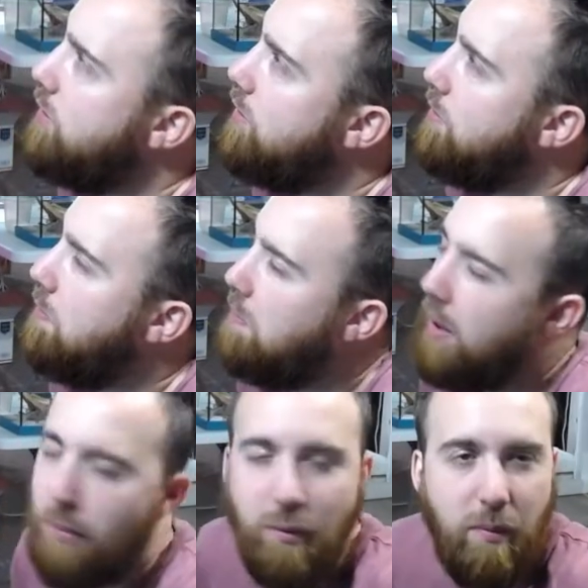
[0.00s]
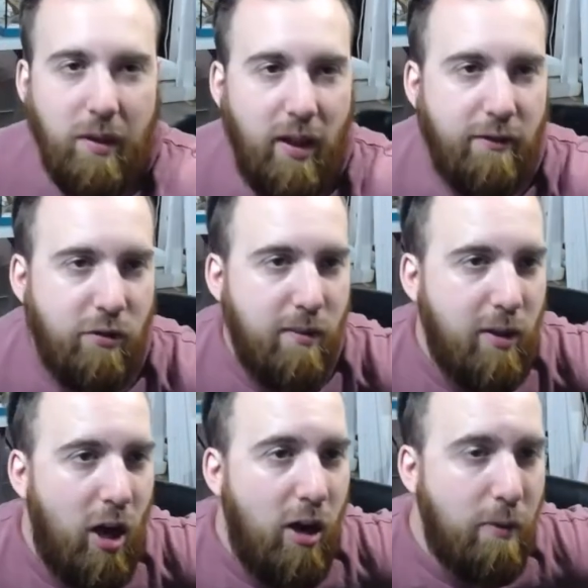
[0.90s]
maybe we'll be live streaming.
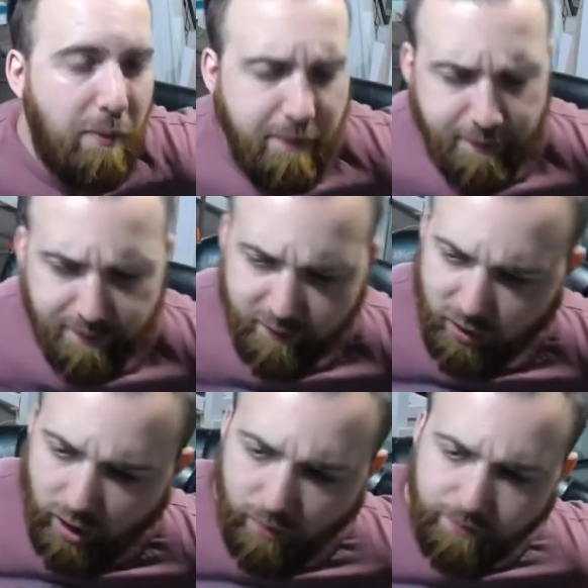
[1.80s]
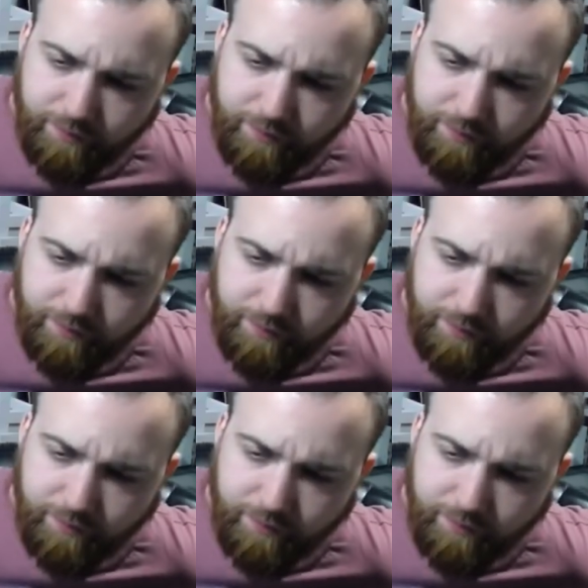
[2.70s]
Oh, so,